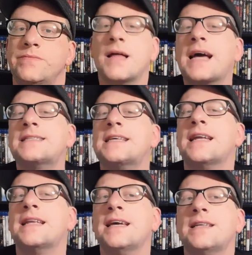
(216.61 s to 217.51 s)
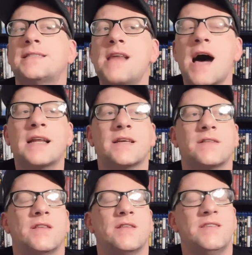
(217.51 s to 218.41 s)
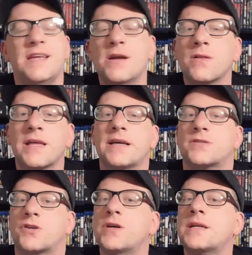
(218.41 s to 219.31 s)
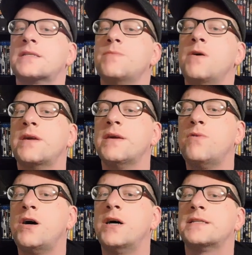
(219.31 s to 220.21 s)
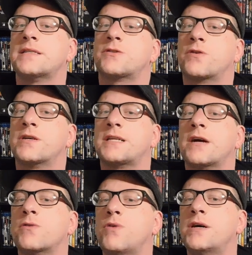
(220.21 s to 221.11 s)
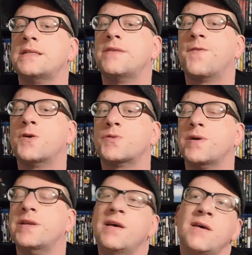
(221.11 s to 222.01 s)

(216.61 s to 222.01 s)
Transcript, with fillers: Like I said, he's not nearly as good as Smokey was, as Chris Tucker was in the first one,